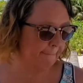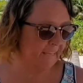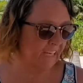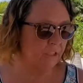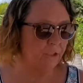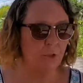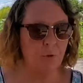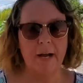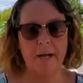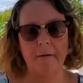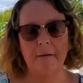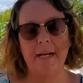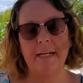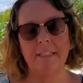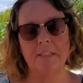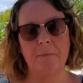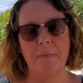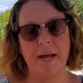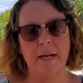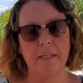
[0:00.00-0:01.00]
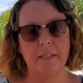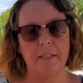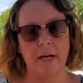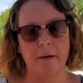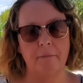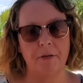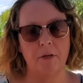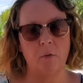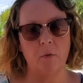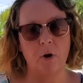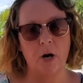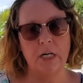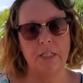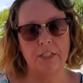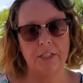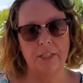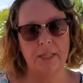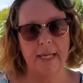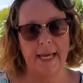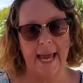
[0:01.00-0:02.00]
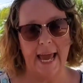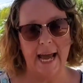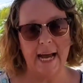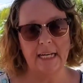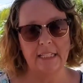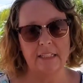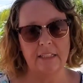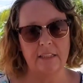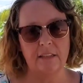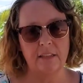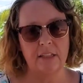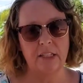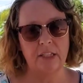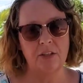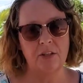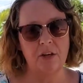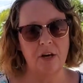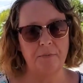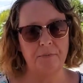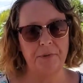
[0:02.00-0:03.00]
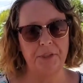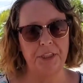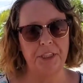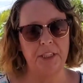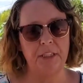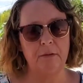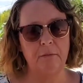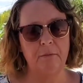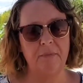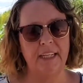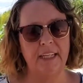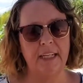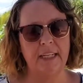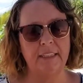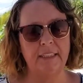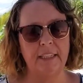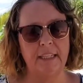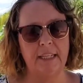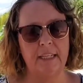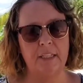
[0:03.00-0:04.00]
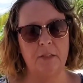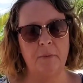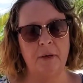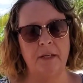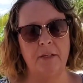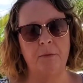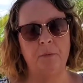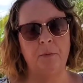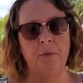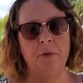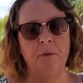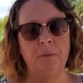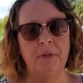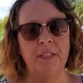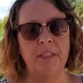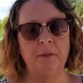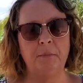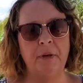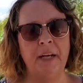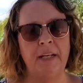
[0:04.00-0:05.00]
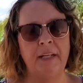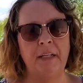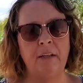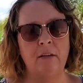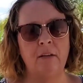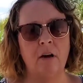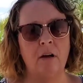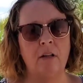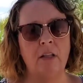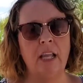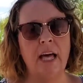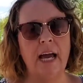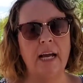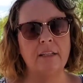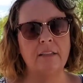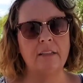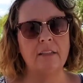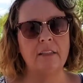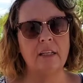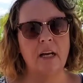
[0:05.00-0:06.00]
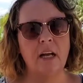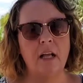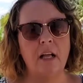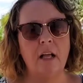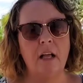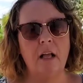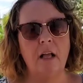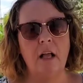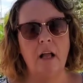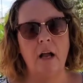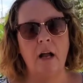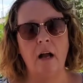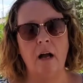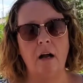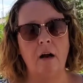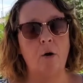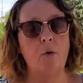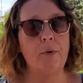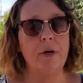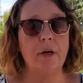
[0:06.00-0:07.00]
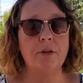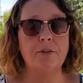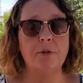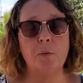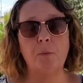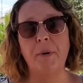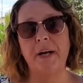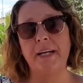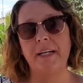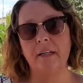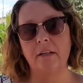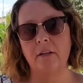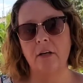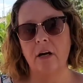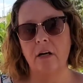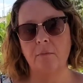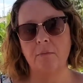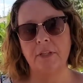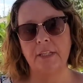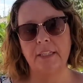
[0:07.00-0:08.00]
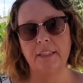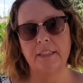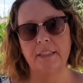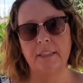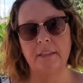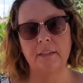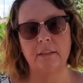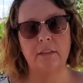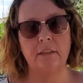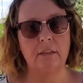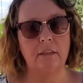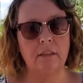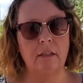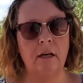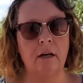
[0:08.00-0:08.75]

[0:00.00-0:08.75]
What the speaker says: So I expect I'm going to watch the gas consumption because I expect we'll be spending a lot less. We also bike a lot of places